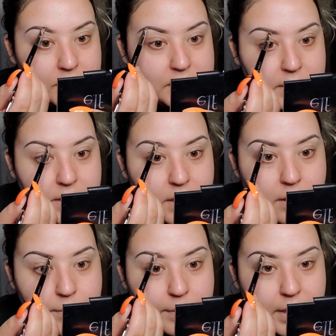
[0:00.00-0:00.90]
See
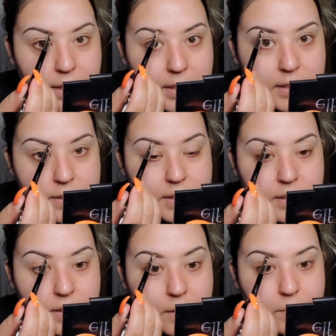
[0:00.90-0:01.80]
a mess
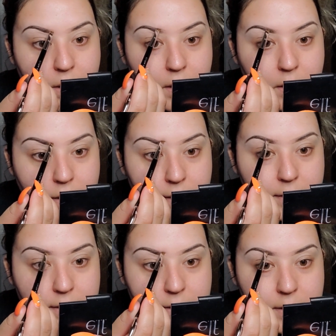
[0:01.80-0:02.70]
in the
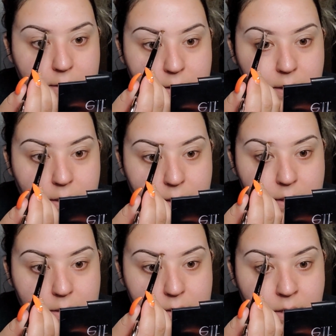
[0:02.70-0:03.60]
background, it's
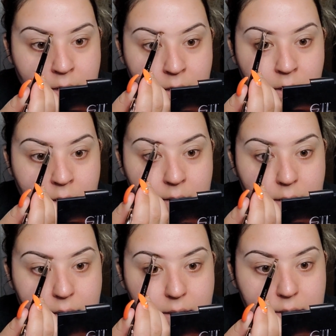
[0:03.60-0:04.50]
because
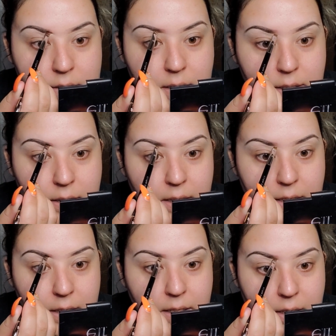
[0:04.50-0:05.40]
it's
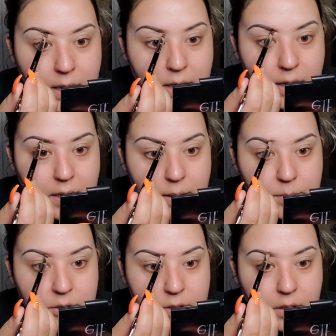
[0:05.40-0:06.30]
Sunday and I'm
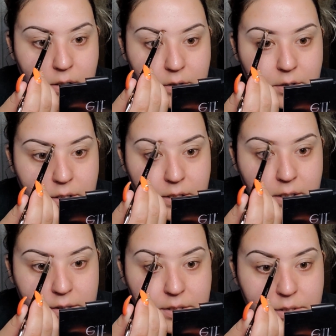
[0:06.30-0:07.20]
doing laundry and
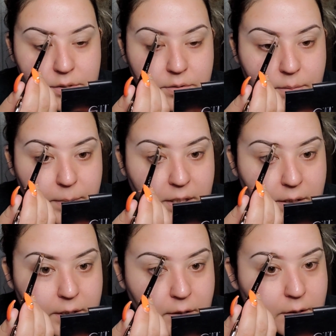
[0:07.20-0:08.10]
I just threw all my
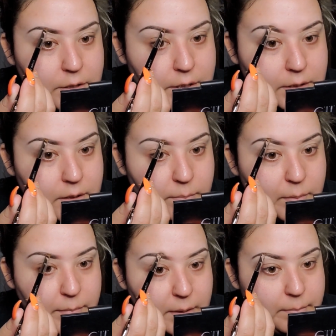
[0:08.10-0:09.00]
clean laundry on top of
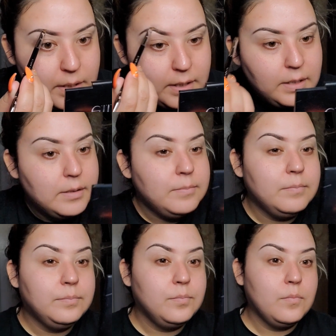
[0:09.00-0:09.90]
my bed.
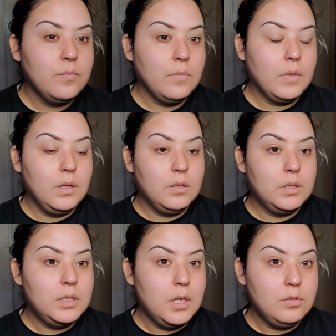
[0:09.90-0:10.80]

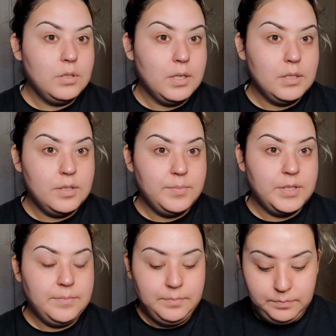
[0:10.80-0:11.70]
Don't judge me.